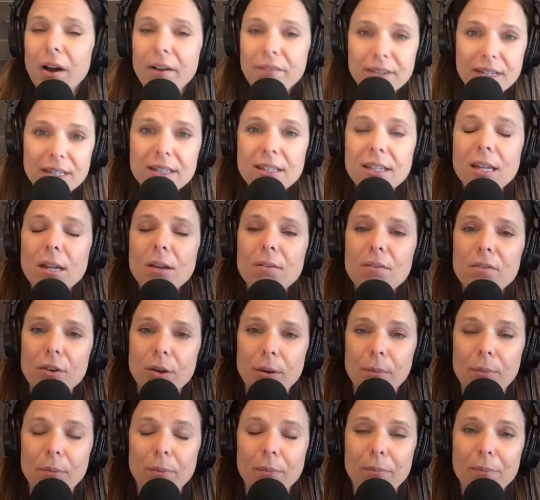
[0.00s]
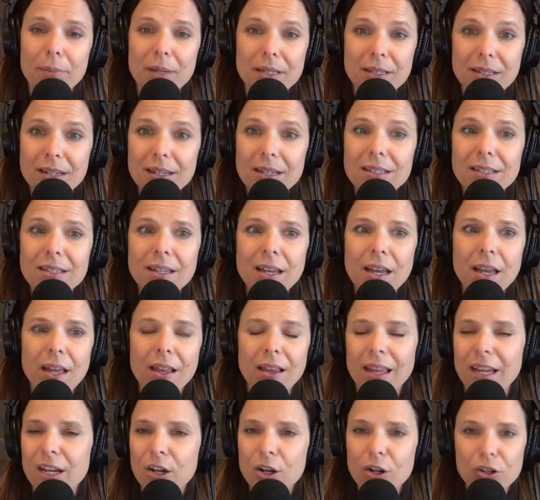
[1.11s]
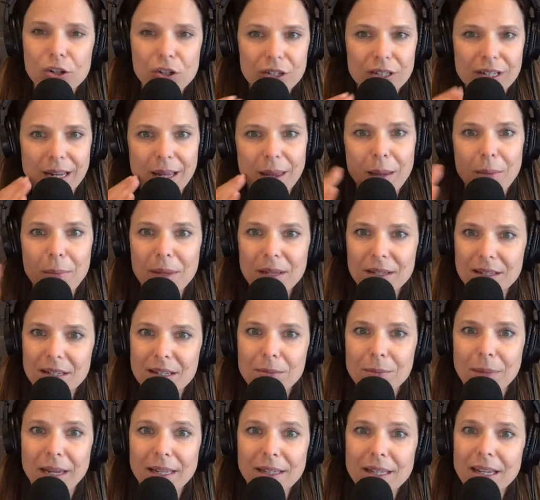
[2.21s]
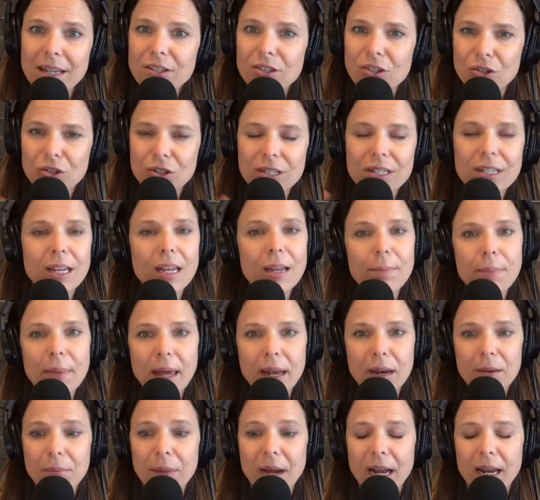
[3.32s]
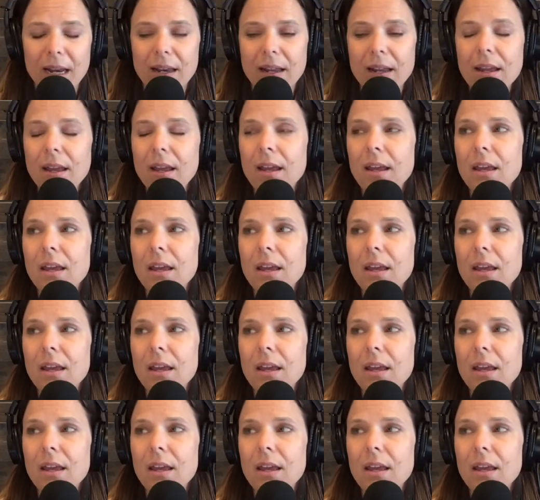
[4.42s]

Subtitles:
Obviously, from business, like you're just in the business mindset. So just keep that in mind.